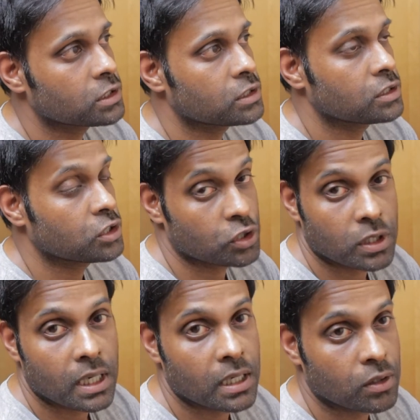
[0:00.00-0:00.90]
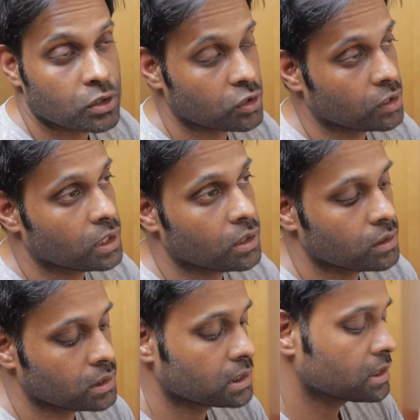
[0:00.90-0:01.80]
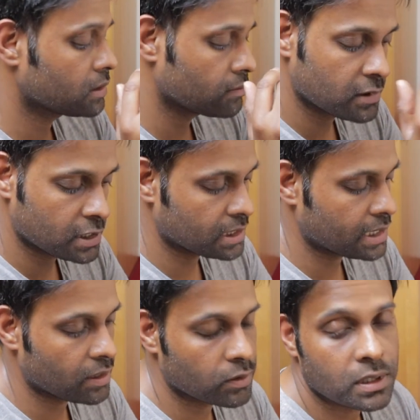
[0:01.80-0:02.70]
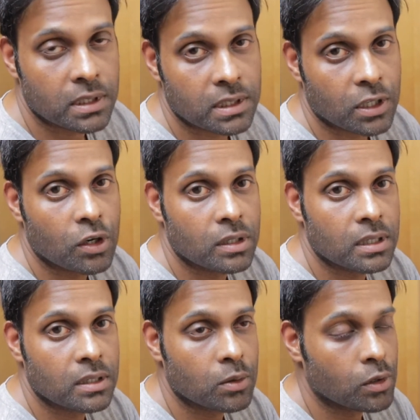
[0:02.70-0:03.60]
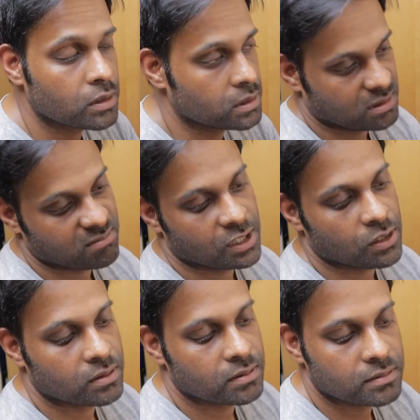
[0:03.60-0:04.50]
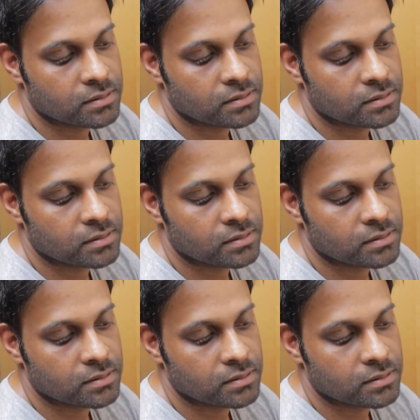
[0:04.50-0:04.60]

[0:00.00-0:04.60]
Should I or should I not? Or just stay with the Seconda quartz, you know.